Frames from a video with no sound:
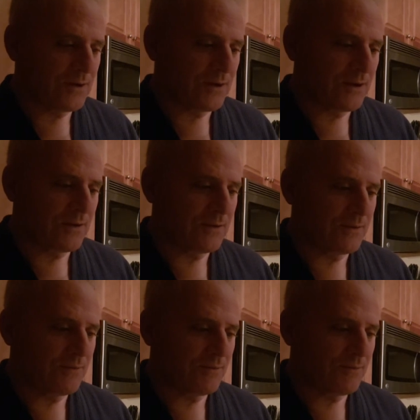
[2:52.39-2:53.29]
Oh,
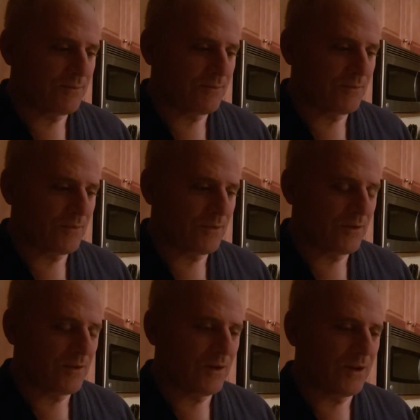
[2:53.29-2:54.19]

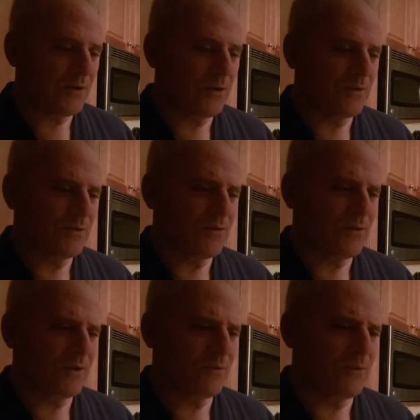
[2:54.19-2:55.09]
I don't know if the
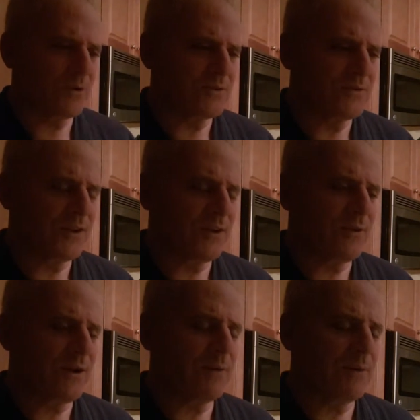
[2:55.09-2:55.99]
right word is
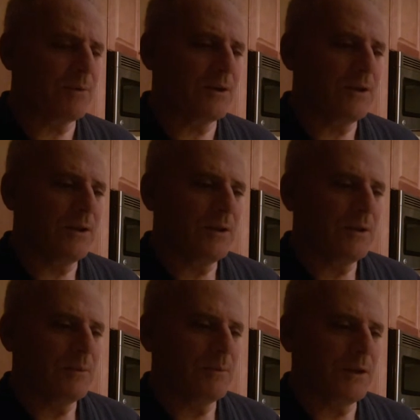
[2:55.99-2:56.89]
figure out, but
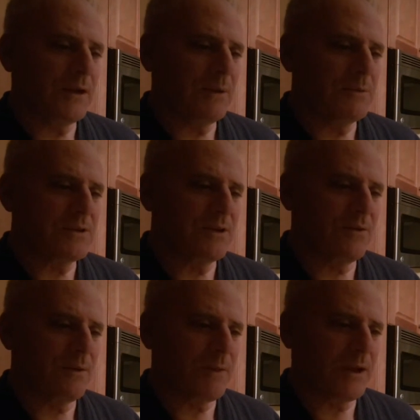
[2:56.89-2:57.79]
I was going to
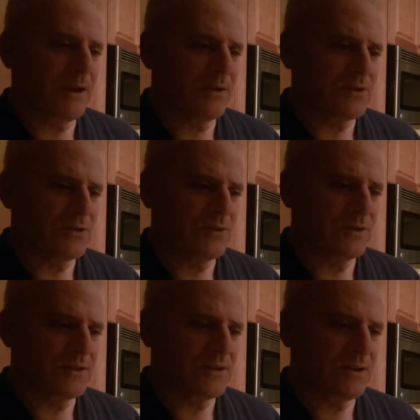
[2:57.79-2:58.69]
rent my house to
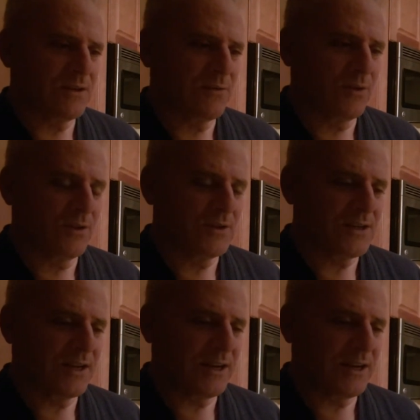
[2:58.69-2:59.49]
this real estate